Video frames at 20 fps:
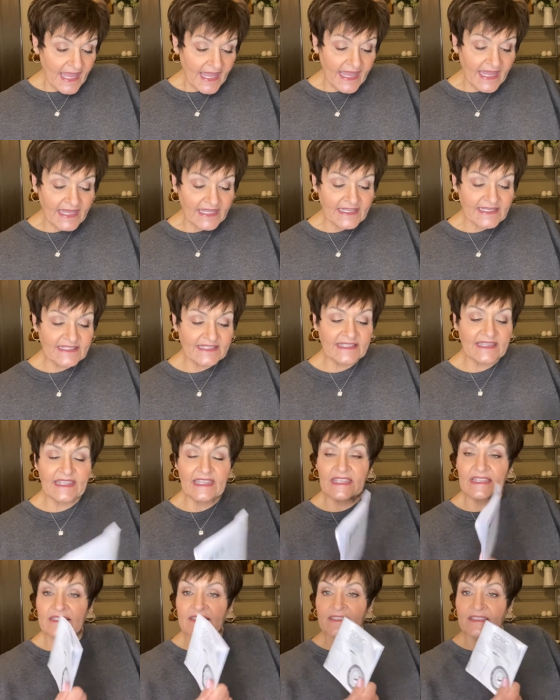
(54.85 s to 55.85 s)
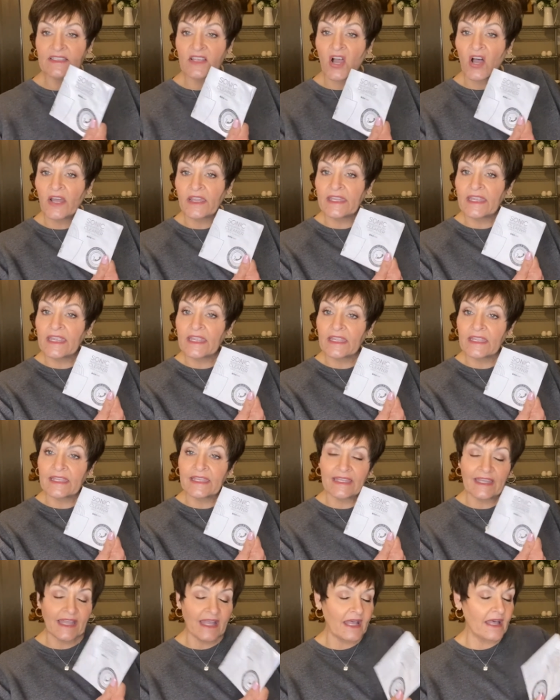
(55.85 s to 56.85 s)
It is the Sonic,
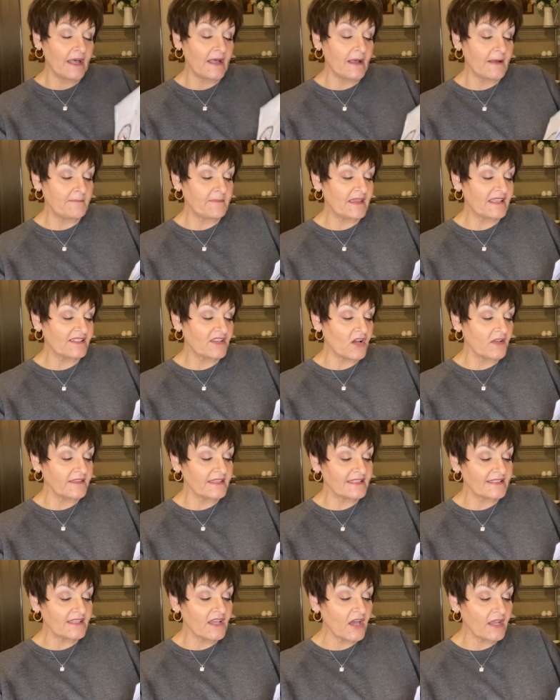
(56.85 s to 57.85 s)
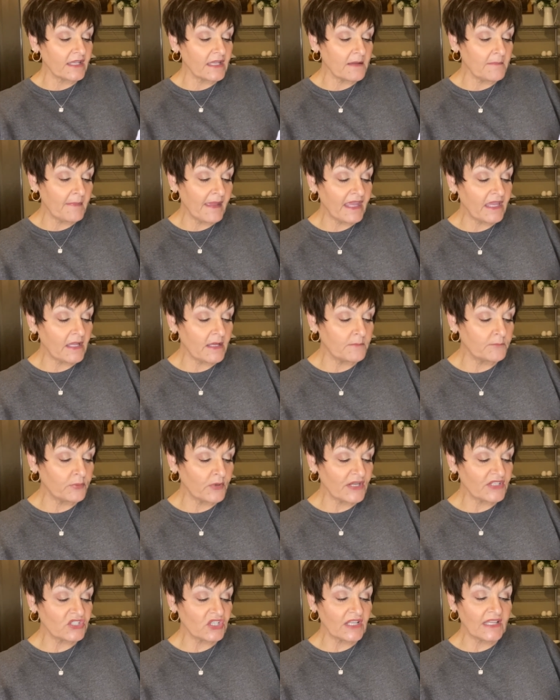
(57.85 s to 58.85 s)
it's called the Sonic Makeup
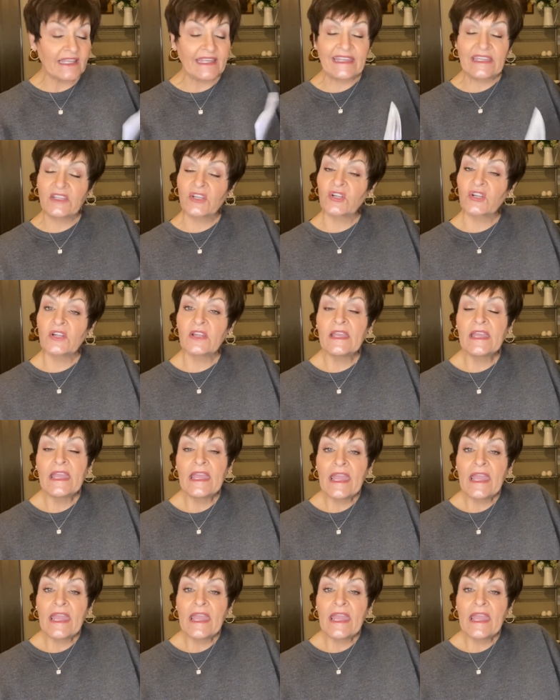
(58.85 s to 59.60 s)
Brush Cleaner,